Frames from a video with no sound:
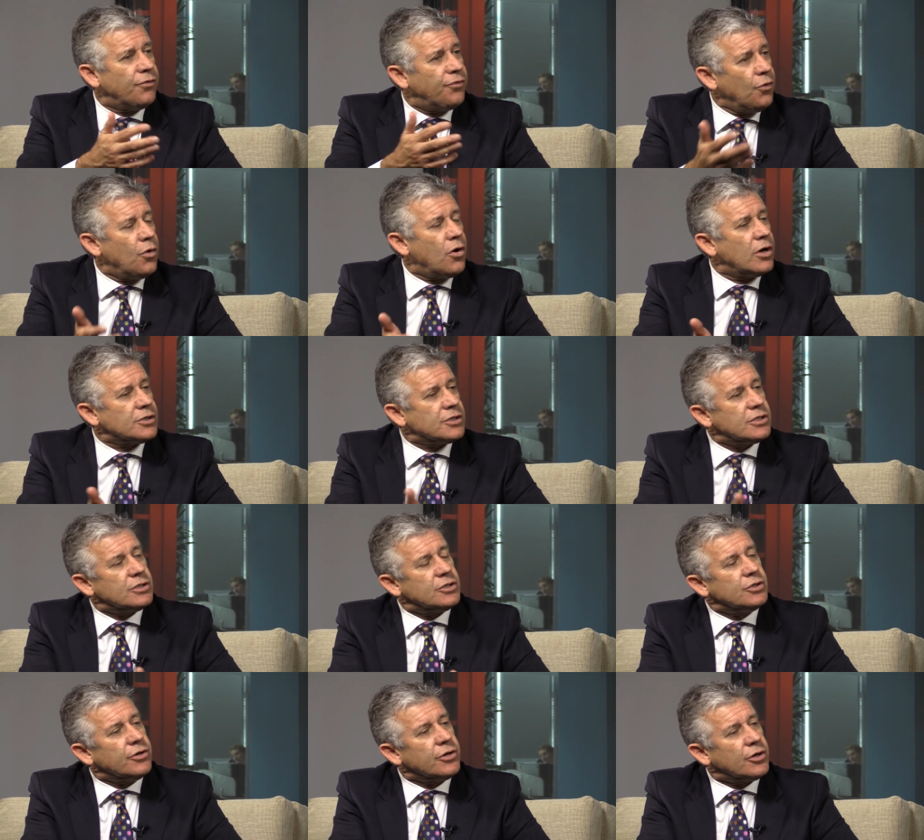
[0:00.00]
four answers
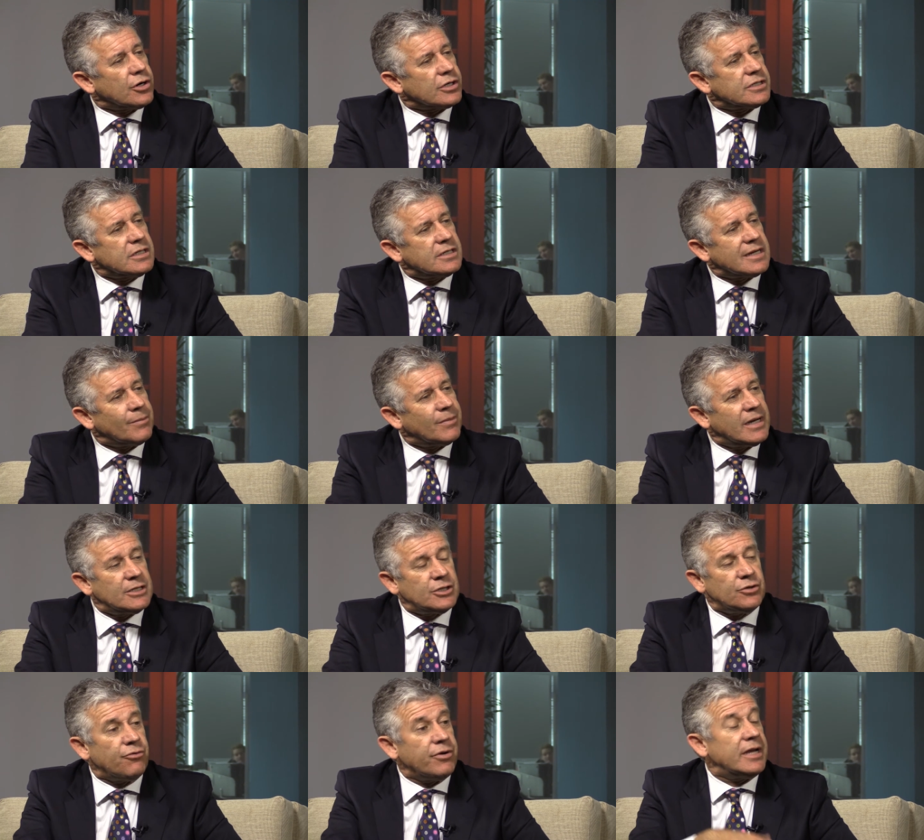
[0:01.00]
during cross
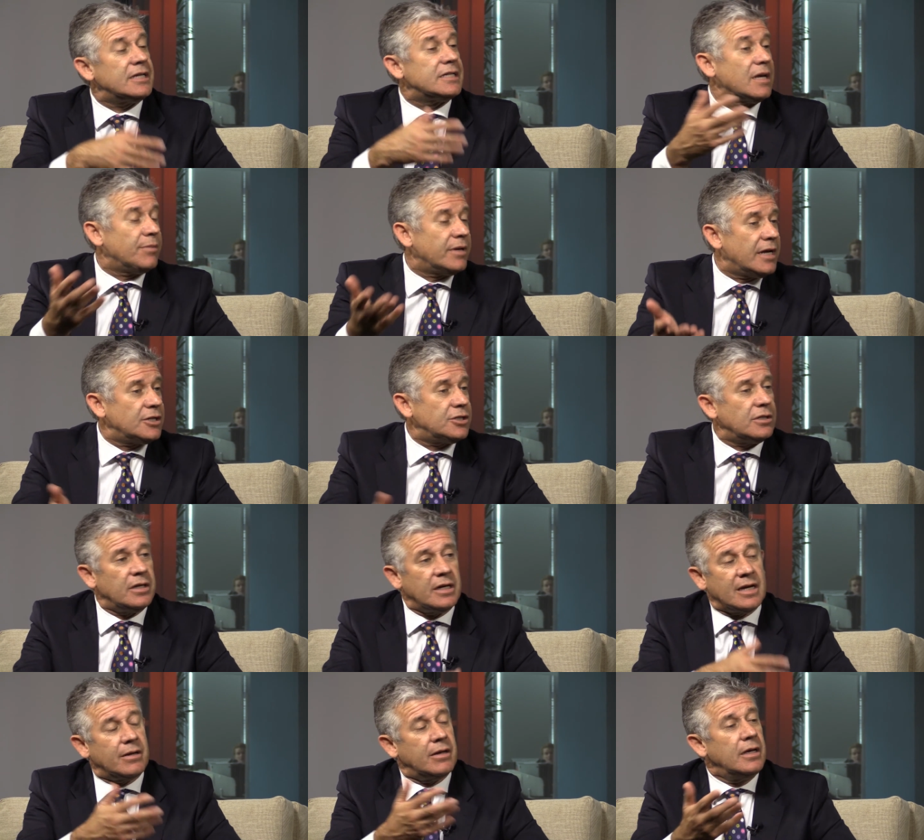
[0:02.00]
examination, re
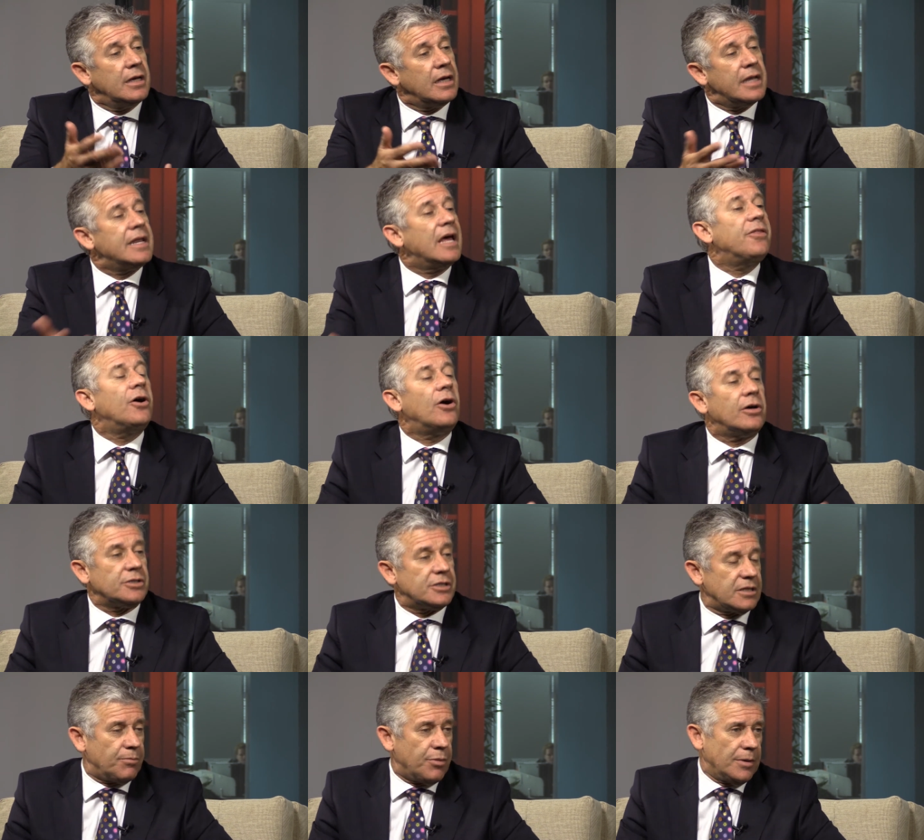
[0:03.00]
examination, another
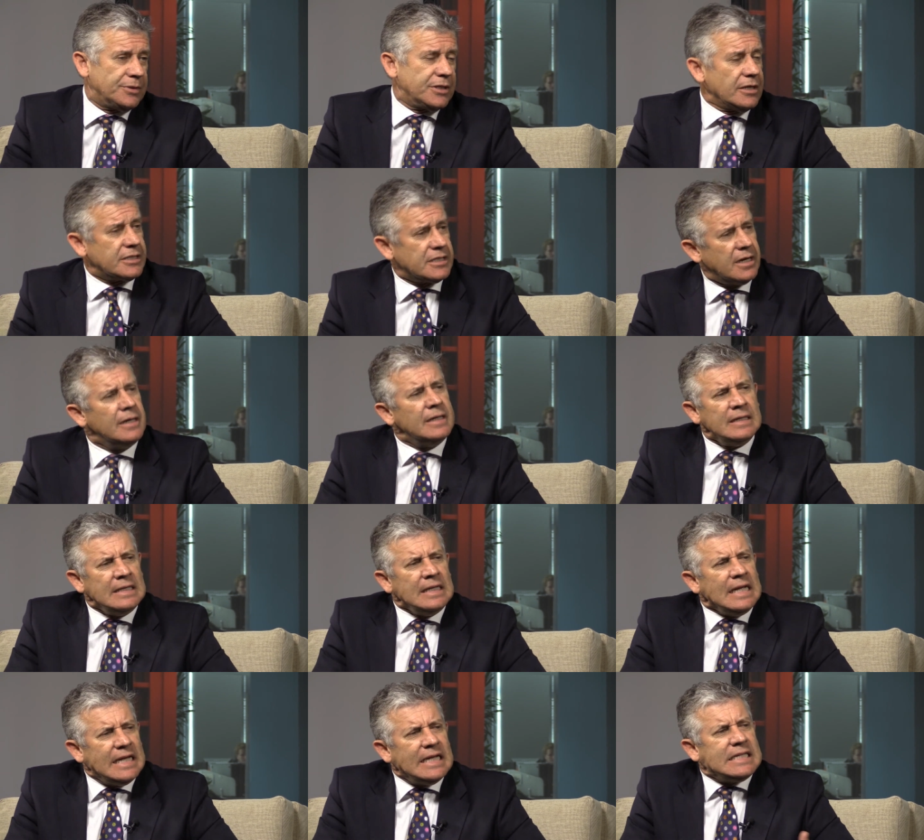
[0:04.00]
answer pops out. So
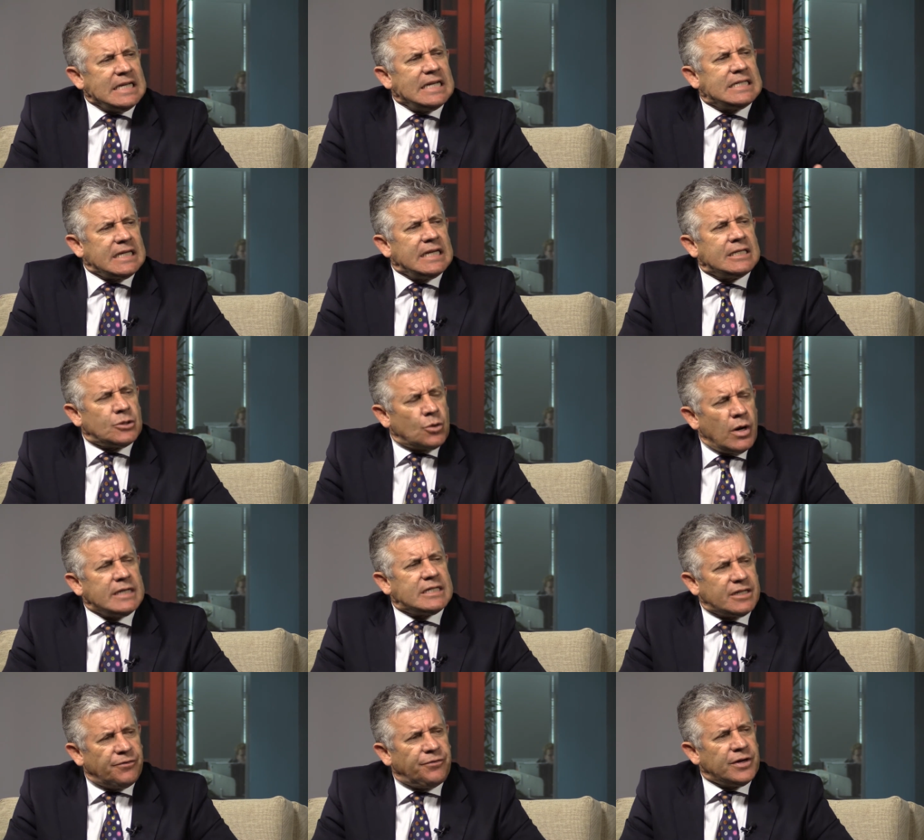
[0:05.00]
it's, it's
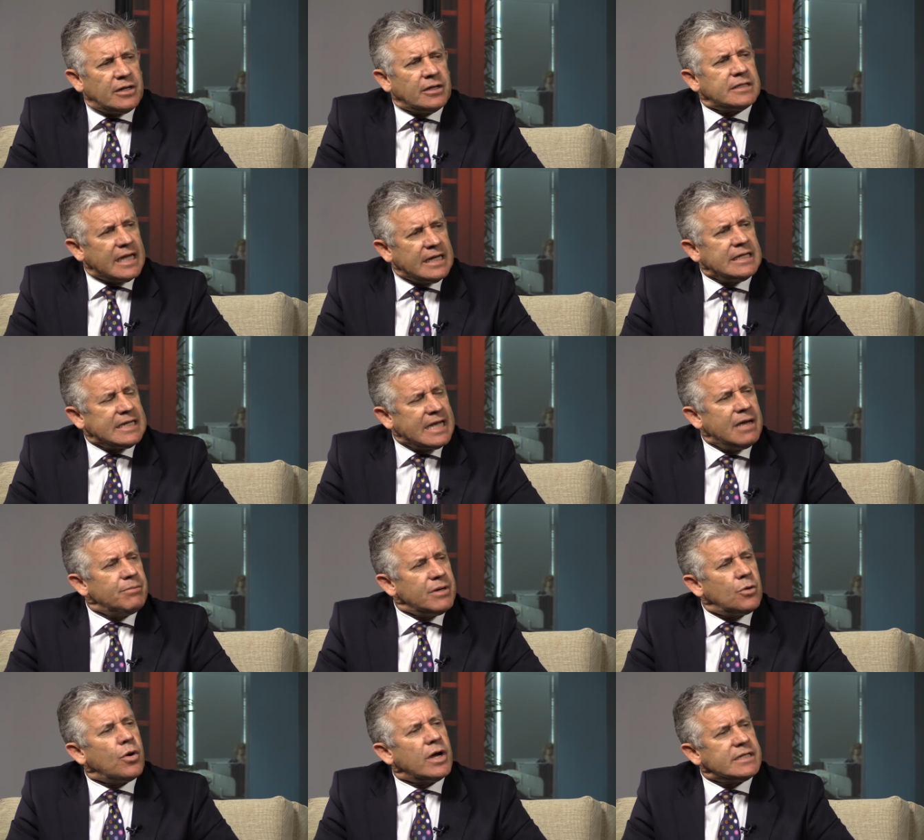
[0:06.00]
quite difficult and it can
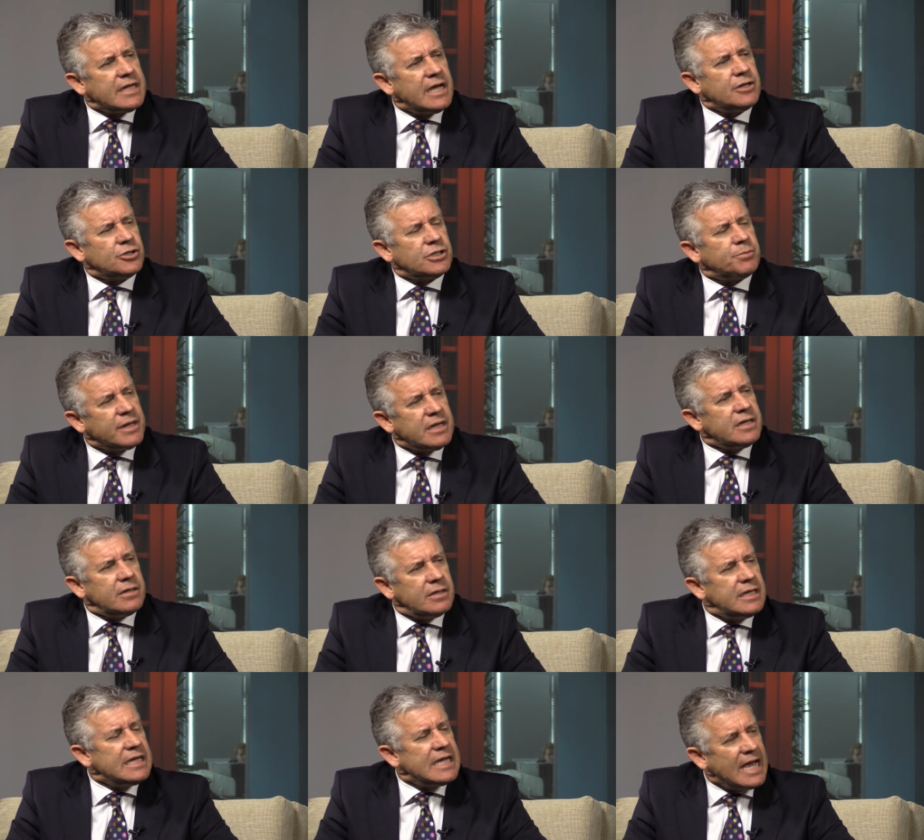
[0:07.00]
be quite dangerous, but he,
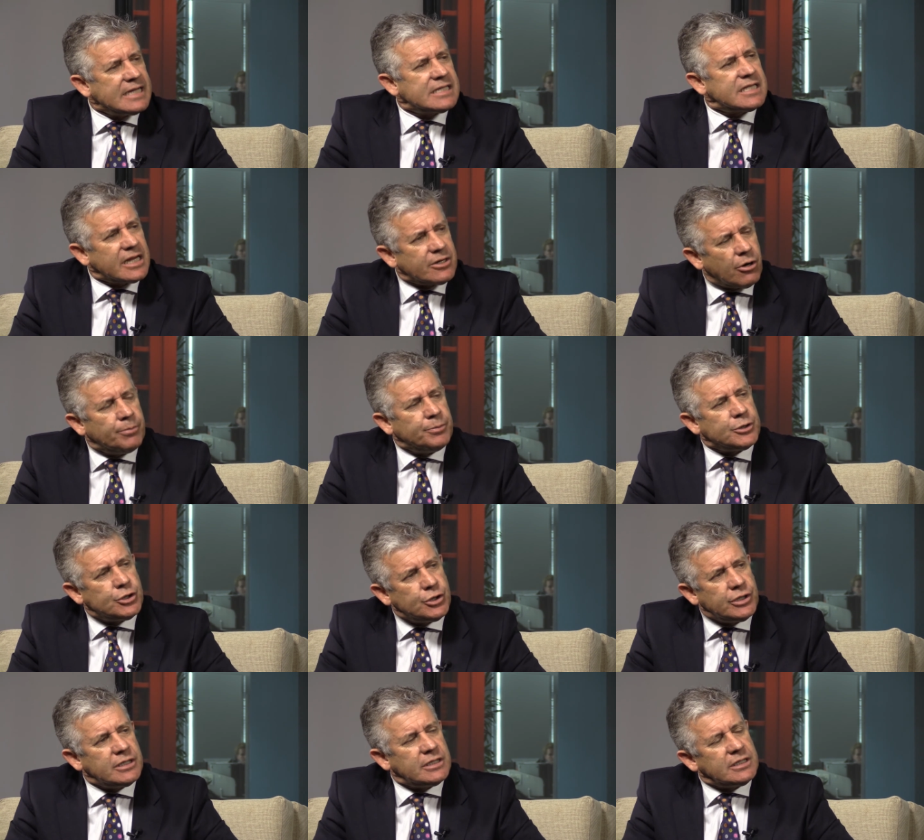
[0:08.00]
he has that
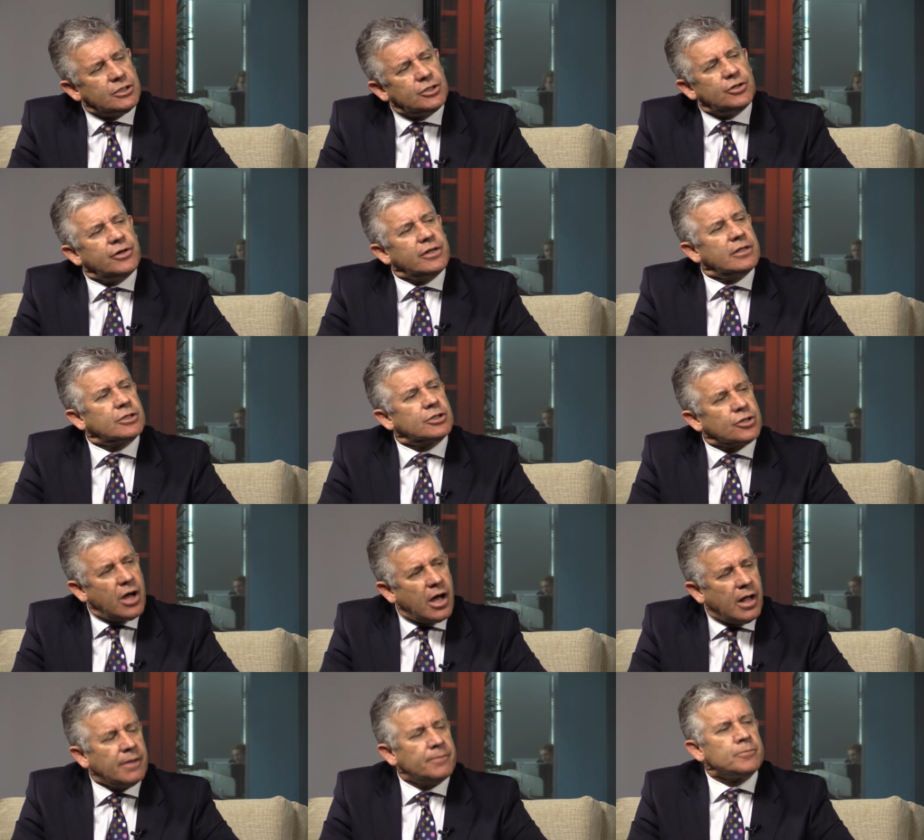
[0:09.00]
opportunity during the
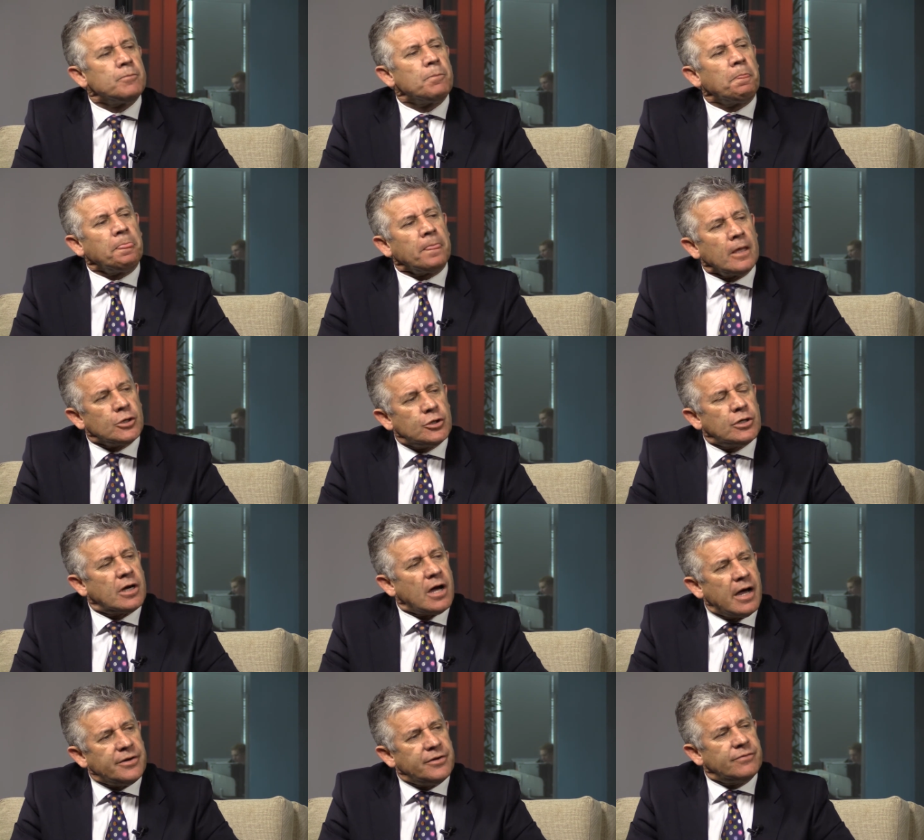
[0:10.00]
trial to
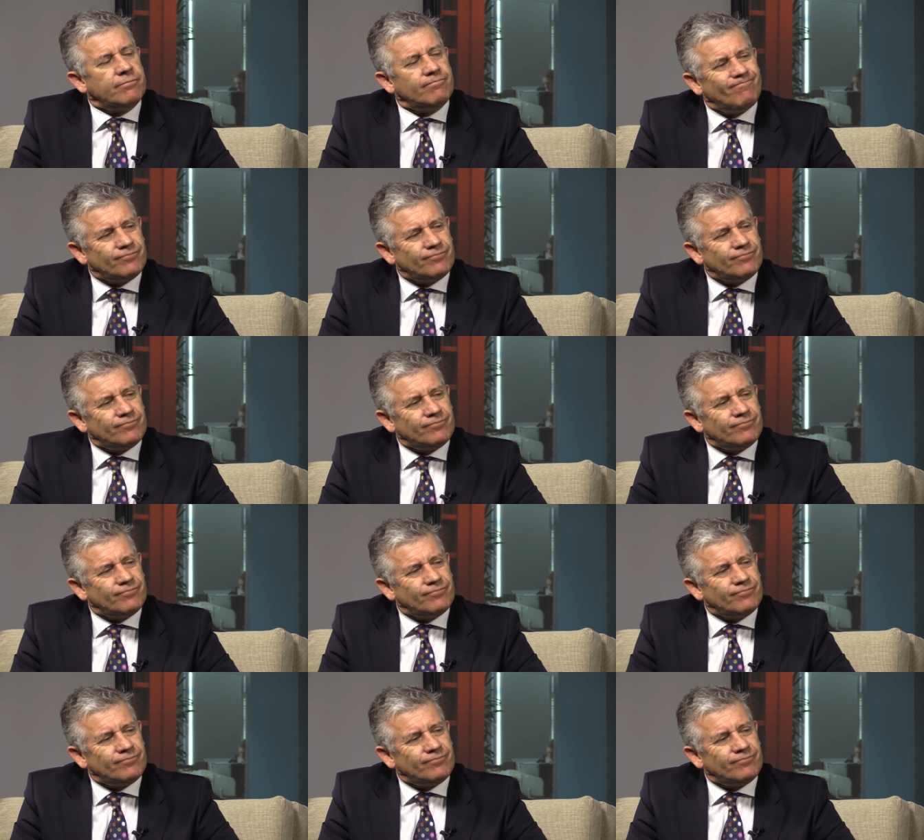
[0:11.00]
kind of